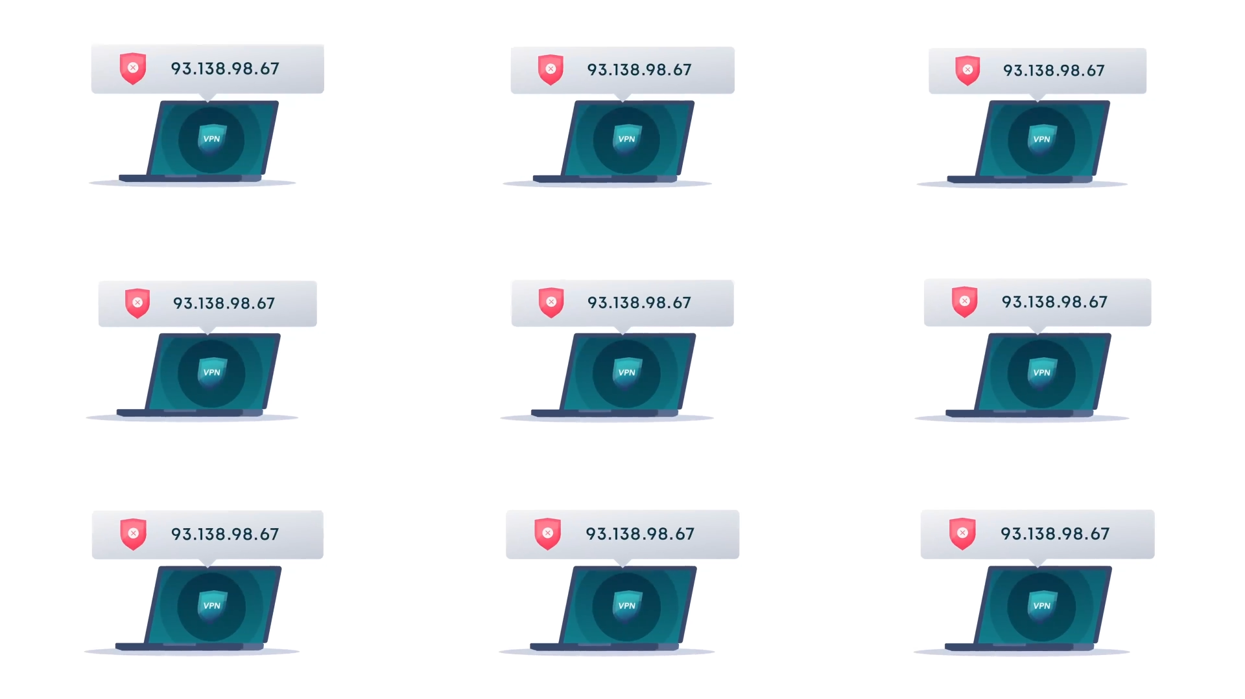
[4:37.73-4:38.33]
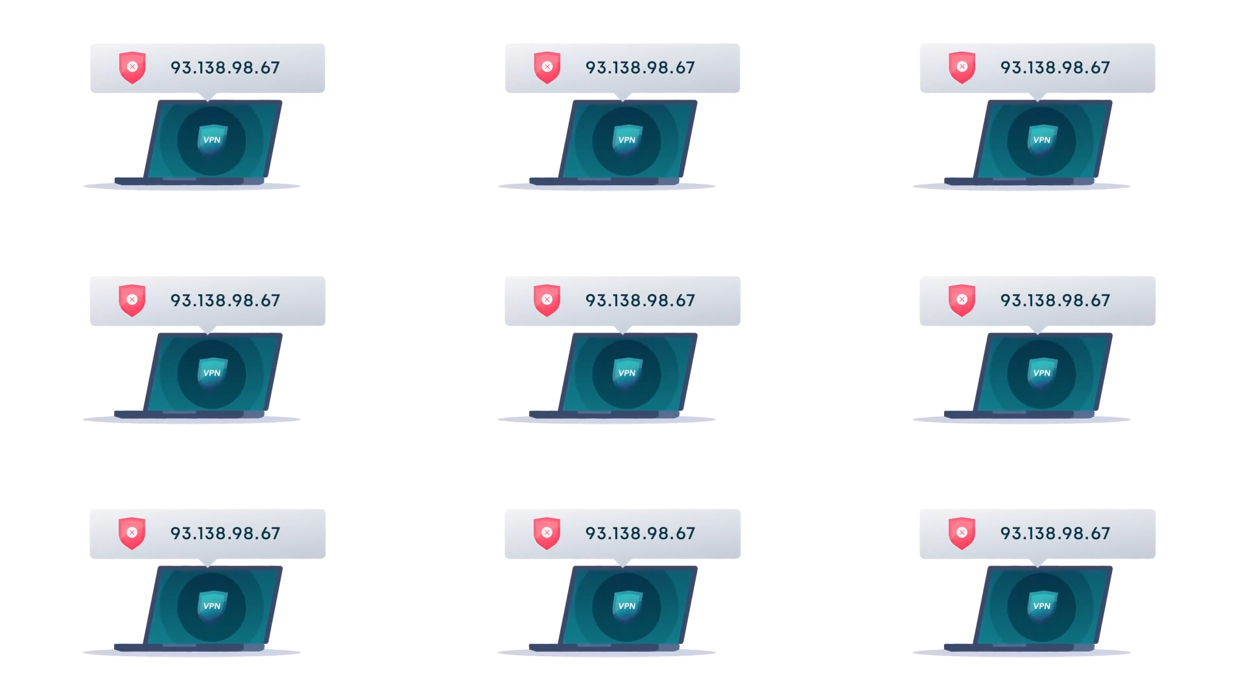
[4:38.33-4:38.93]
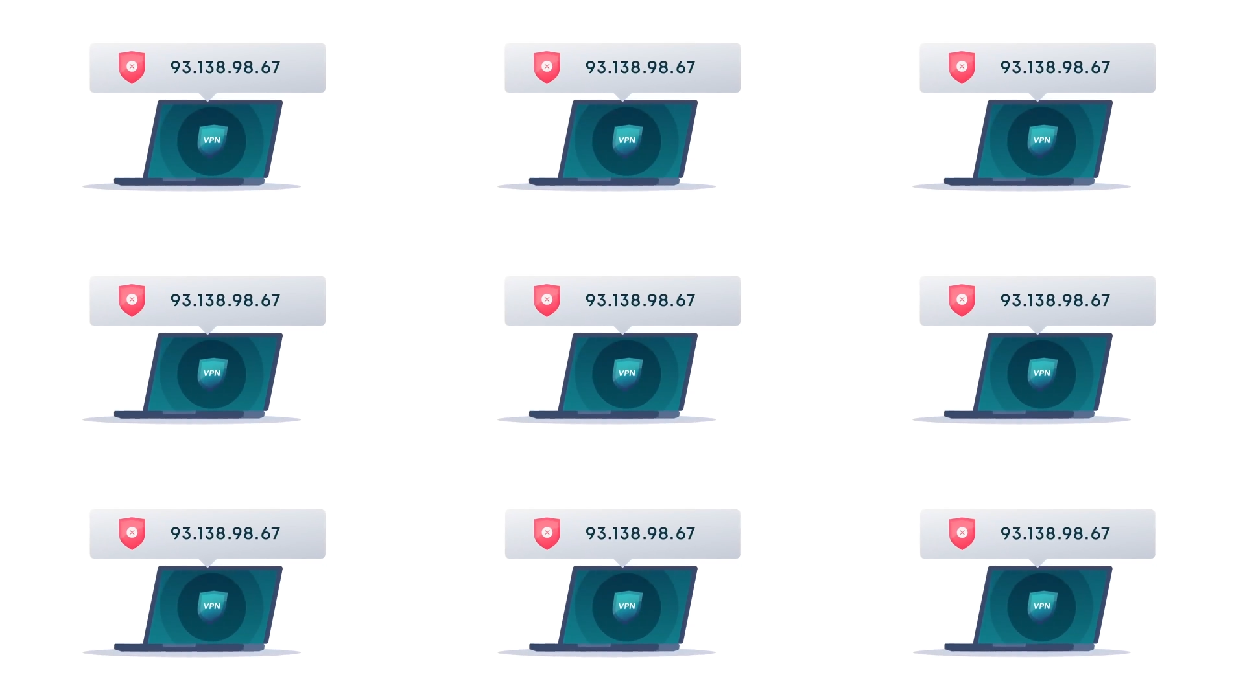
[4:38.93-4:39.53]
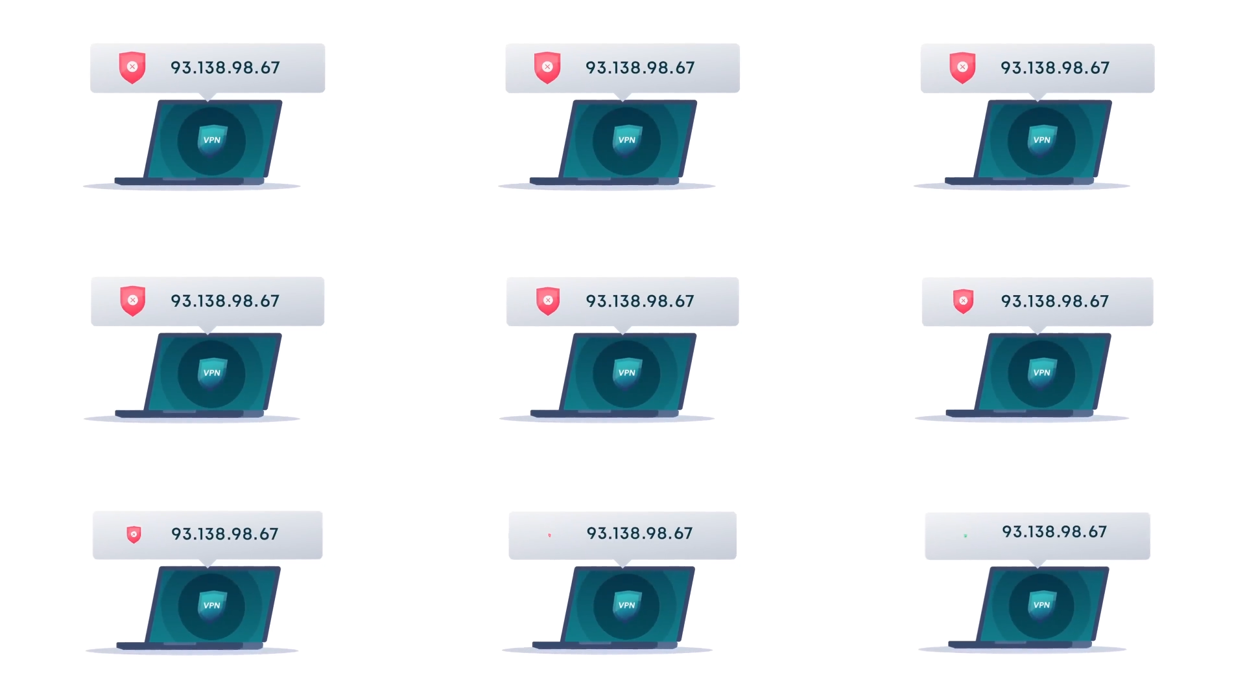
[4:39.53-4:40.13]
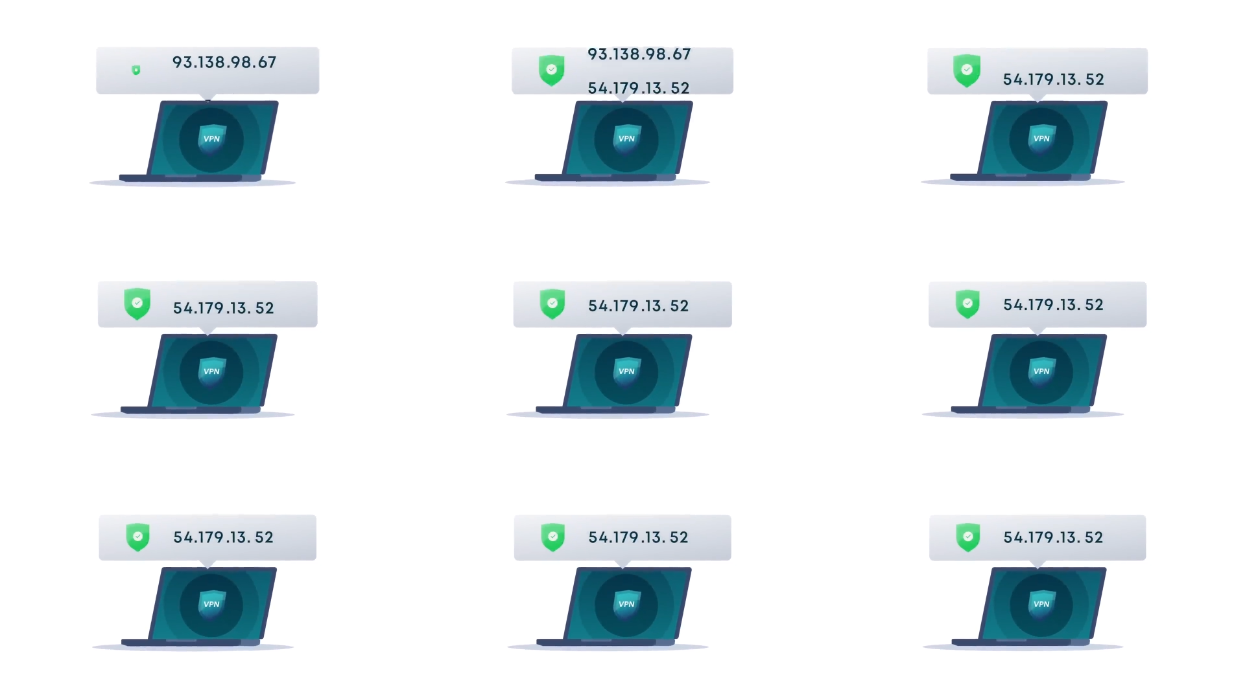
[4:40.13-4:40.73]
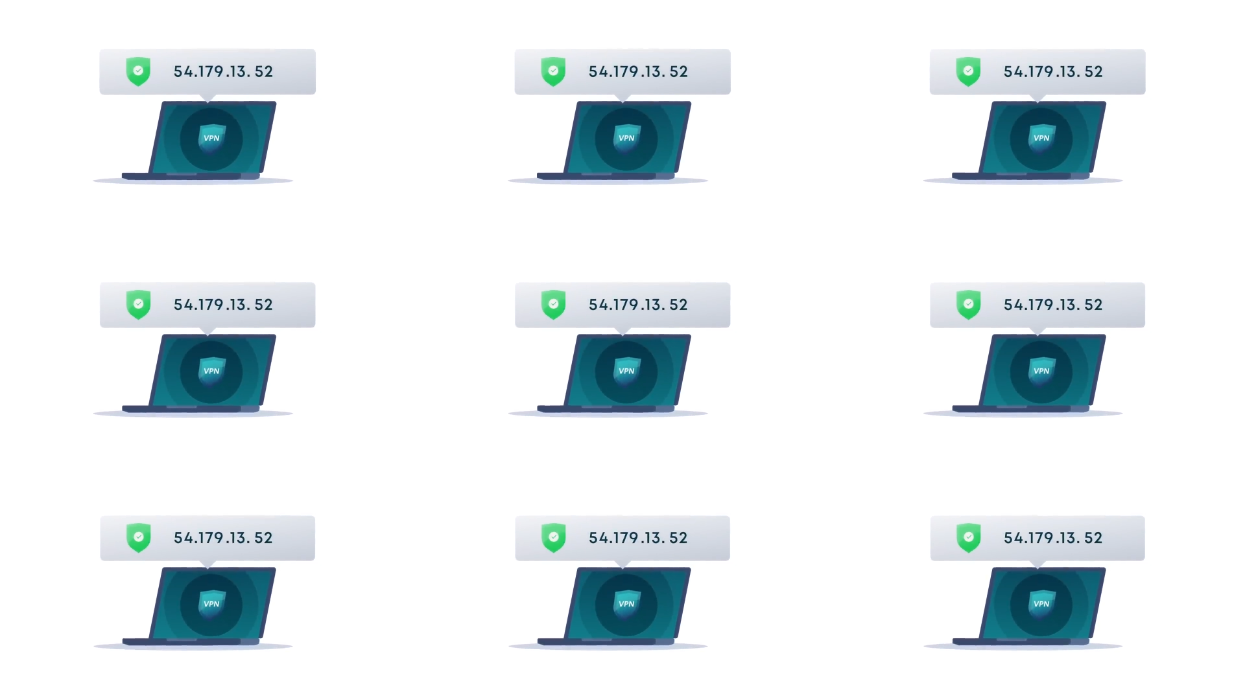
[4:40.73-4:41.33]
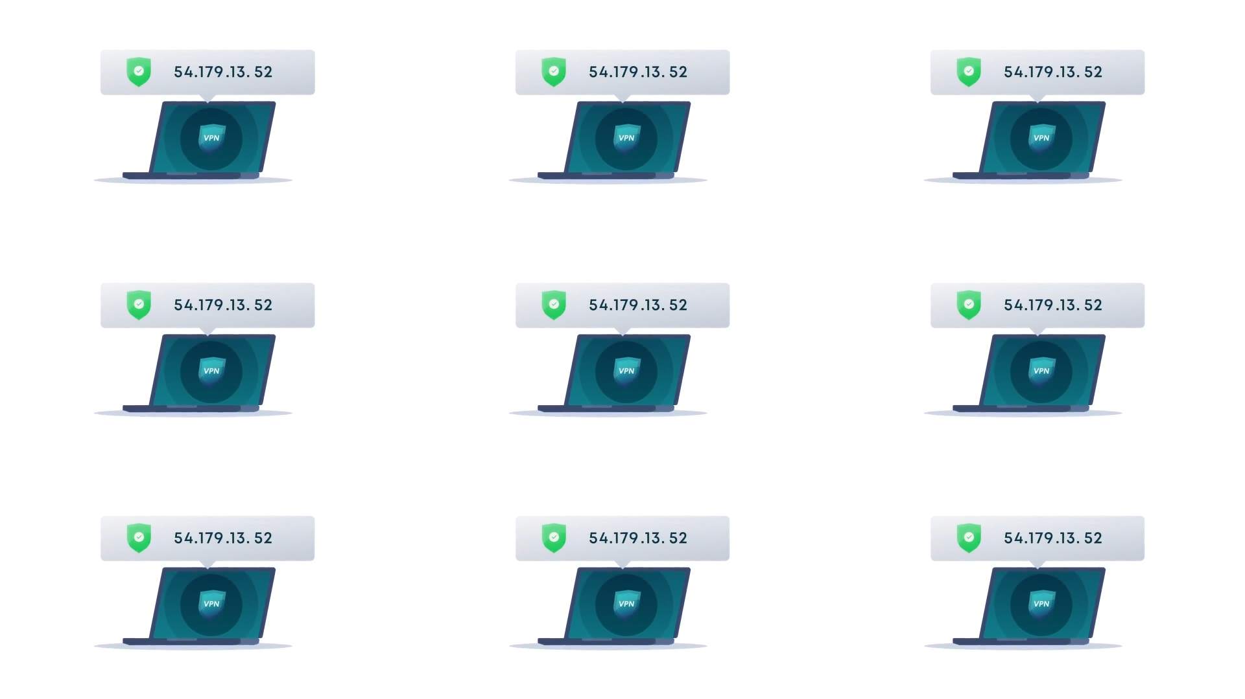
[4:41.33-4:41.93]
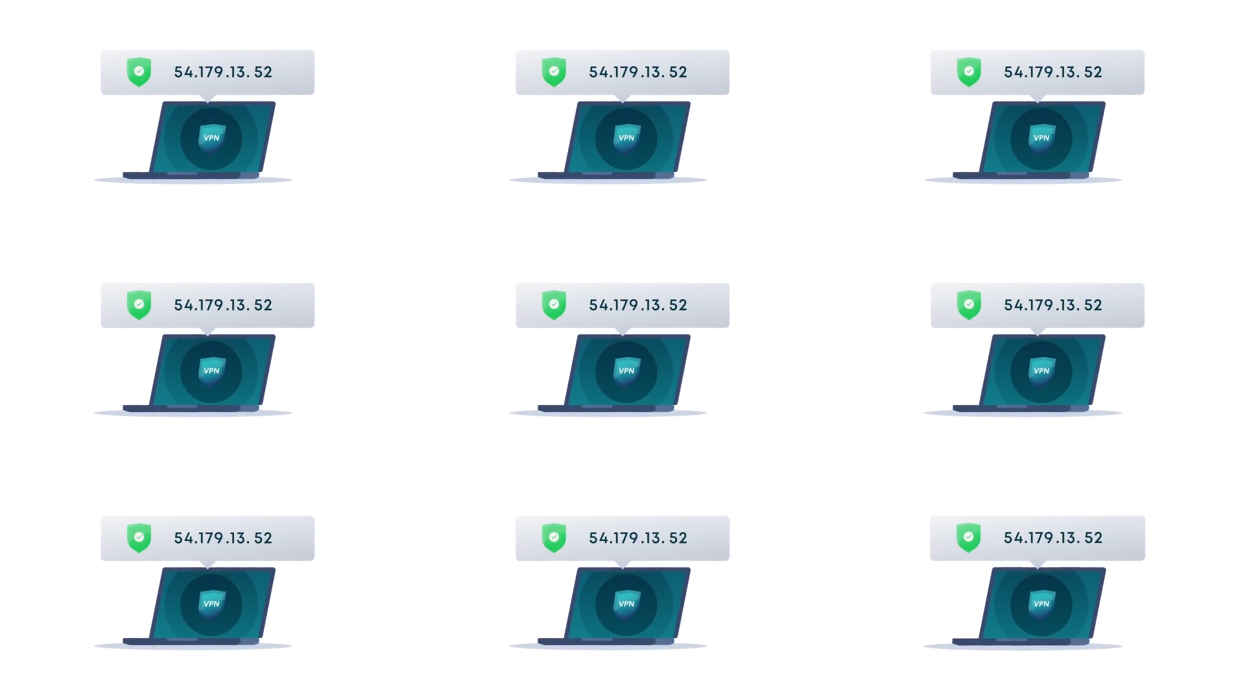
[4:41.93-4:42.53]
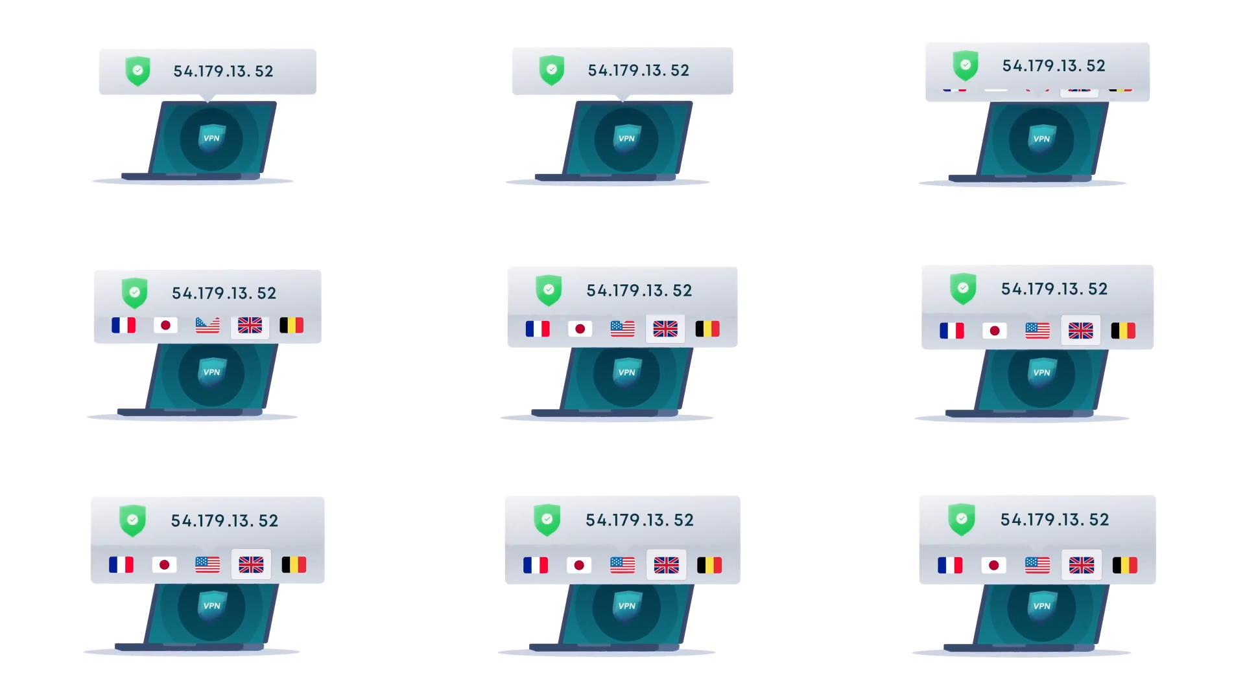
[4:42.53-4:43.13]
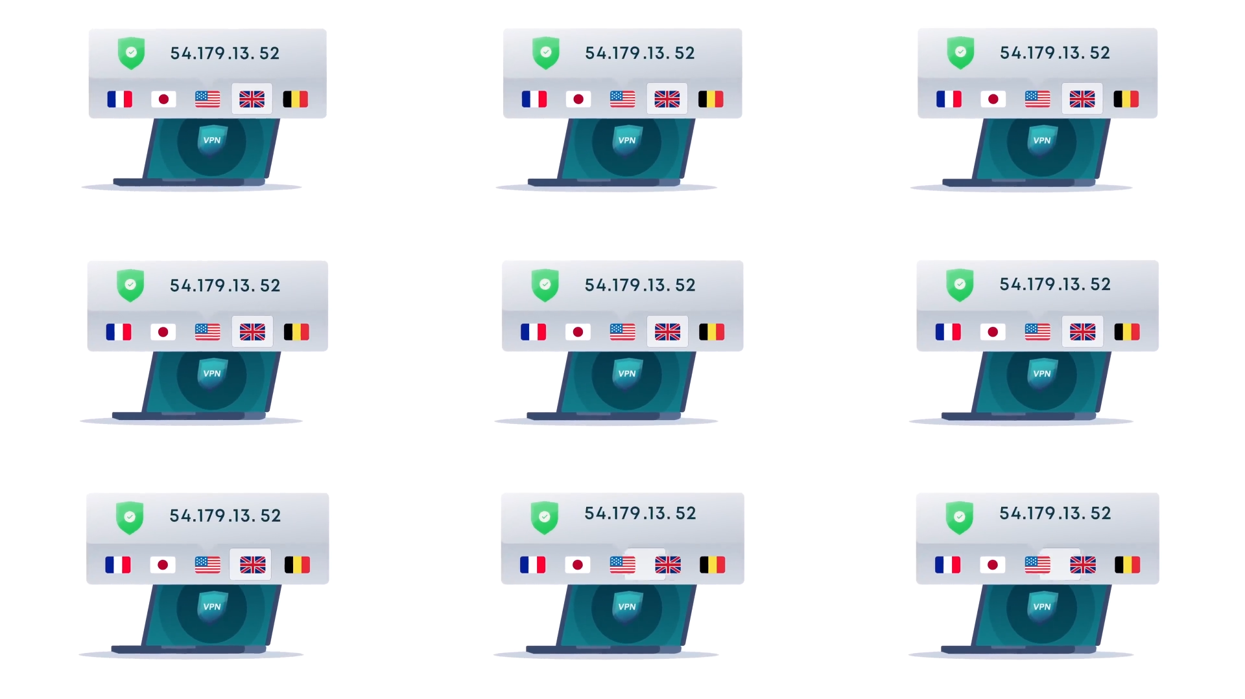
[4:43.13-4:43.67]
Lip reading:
[unreadable: no face in view]